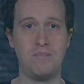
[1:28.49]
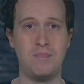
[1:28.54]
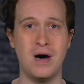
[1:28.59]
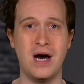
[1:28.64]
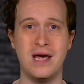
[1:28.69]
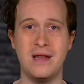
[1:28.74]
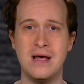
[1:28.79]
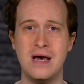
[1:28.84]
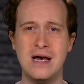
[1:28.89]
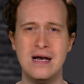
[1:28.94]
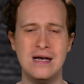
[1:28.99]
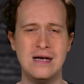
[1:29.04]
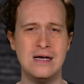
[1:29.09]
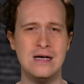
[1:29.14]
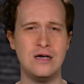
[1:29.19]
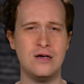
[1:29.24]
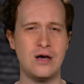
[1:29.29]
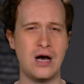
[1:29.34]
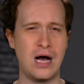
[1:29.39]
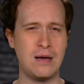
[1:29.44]
But
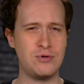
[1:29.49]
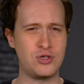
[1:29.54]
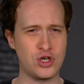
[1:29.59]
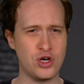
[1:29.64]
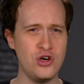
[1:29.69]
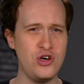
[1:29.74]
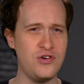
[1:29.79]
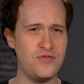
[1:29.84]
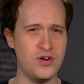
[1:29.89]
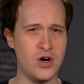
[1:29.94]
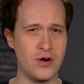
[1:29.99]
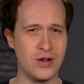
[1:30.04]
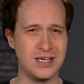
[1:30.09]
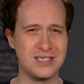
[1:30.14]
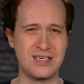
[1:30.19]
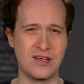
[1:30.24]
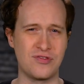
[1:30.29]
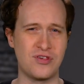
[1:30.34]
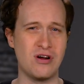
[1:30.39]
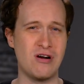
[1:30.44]
I'm sure you've
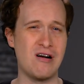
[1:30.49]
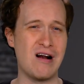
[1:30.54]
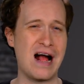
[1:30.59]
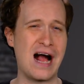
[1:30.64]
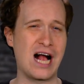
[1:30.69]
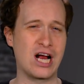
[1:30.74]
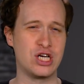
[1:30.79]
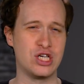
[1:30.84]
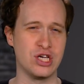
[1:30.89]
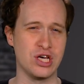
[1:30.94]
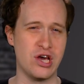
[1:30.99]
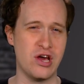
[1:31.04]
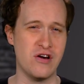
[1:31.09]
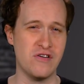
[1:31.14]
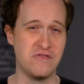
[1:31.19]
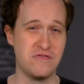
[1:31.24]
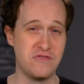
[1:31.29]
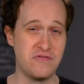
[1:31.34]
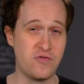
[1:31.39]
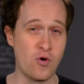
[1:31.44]
noticed that there are actually
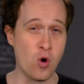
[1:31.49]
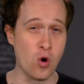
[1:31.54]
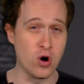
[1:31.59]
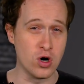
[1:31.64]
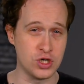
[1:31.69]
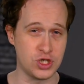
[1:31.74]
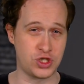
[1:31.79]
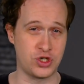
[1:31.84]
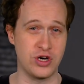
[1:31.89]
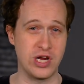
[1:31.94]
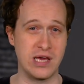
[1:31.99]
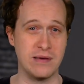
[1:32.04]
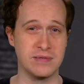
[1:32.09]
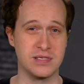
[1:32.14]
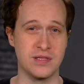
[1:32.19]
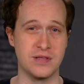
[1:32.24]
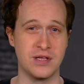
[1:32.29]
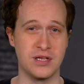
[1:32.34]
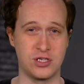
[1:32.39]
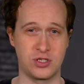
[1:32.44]
four
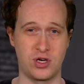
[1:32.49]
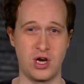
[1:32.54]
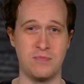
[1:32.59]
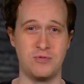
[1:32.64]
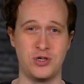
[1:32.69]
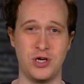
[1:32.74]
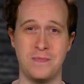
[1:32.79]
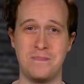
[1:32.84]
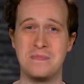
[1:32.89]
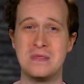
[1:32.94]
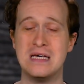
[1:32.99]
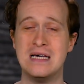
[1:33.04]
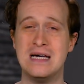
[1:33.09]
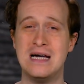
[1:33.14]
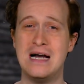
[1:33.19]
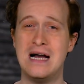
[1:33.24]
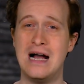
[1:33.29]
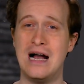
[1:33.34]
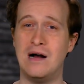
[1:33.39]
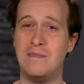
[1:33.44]
streams in the description,
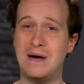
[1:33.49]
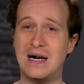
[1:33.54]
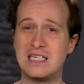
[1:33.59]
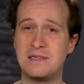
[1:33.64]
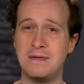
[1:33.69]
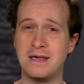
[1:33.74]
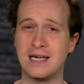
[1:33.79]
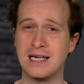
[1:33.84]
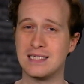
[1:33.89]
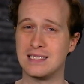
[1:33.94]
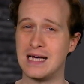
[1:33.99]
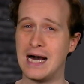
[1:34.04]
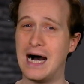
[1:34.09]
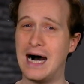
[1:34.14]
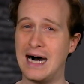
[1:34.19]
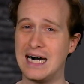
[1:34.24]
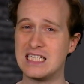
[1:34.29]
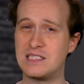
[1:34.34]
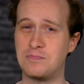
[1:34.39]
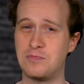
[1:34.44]
and that's because the
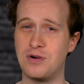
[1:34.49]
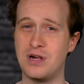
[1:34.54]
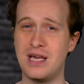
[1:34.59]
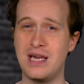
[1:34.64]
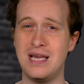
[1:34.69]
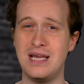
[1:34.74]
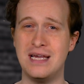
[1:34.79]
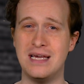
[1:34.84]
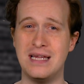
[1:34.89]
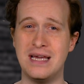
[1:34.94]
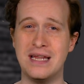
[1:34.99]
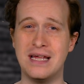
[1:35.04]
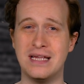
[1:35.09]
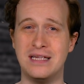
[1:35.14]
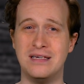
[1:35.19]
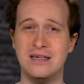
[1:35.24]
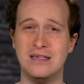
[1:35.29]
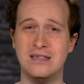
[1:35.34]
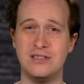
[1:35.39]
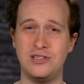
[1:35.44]
Osprey
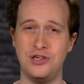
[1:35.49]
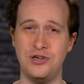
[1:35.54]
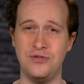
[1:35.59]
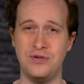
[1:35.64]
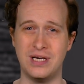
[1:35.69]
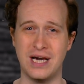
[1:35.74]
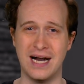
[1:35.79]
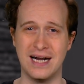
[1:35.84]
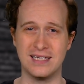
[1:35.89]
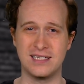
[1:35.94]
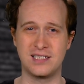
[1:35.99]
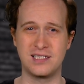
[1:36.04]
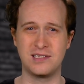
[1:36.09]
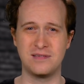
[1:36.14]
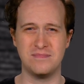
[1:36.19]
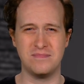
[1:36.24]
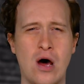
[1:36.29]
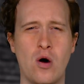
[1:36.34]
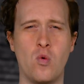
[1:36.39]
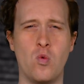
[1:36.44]
needed two
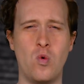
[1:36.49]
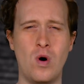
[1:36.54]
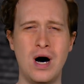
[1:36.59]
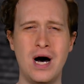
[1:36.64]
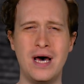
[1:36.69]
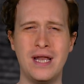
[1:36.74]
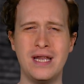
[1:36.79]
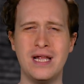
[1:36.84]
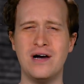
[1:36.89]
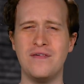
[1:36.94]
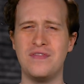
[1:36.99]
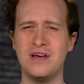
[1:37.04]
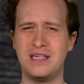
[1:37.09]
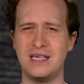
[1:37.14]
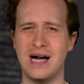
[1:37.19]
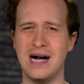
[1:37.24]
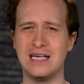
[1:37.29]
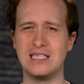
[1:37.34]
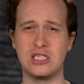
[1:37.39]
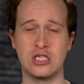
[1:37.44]
tests. One of the
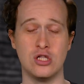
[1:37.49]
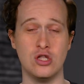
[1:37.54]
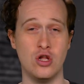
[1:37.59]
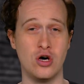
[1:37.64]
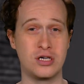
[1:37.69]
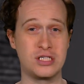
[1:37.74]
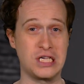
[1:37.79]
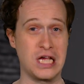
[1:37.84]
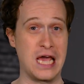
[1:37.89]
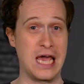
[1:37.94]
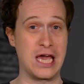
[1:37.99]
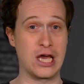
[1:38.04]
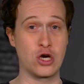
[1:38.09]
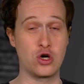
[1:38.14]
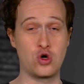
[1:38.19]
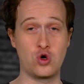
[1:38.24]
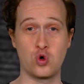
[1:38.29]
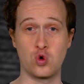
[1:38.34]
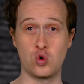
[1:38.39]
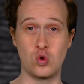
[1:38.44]
tests looks
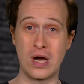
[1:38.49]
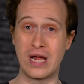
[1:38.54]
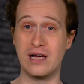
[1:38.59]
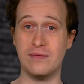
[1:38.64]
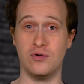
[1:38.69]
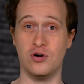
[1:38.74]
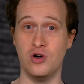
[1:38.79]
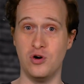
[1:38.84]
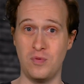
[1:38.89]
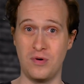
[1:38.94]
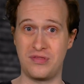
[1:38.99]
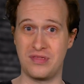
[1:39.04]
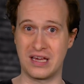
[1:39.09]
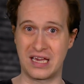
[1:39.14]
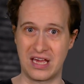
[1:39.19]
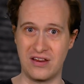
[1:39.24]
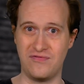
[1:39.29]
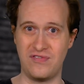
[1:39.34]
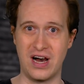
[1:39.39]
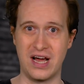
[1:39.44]
incredible with
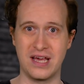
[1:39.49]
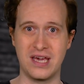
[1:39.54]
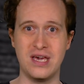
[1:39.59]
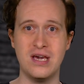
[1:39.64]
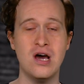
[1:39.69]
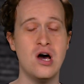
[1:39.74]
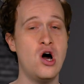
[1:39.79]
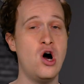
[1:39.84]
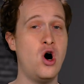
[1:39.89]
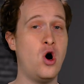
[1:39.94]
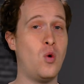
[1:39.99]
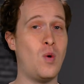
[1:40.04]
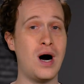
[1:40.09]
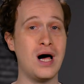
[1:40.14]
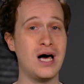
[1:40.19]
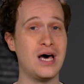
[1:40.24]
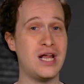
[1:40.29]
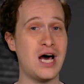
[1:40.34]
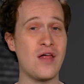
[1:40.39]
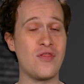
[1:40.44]
the confetti,
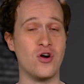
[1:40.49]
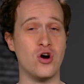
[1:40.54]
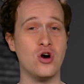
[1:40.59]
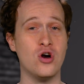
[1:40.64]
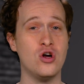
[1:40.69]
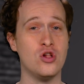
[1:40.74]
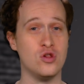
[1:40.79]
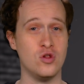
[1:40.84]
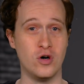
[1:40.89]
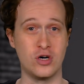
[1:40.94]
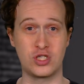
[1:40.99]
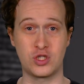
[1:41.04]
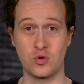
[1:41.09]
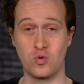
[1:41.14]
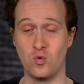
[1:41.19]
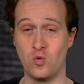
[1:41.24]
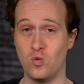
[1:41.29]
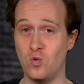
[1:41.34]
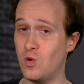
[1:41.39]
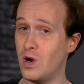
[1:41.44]
while another looks
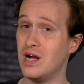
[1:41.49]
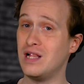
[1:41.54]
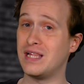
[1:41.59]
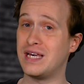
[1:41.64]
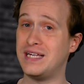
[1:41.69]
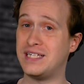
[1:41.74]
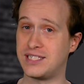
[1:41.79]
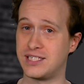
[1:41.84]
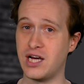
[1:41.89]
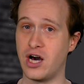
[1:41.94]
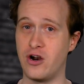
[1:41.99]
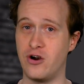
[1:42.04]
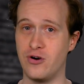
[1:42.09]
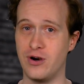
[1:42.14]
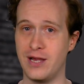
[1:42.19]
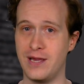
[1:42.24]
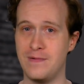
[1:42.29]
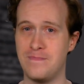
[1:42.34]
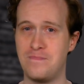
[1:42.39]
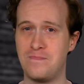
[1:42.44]
really
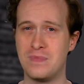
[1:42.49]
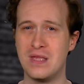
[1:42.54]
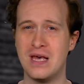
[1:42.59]
stuttery.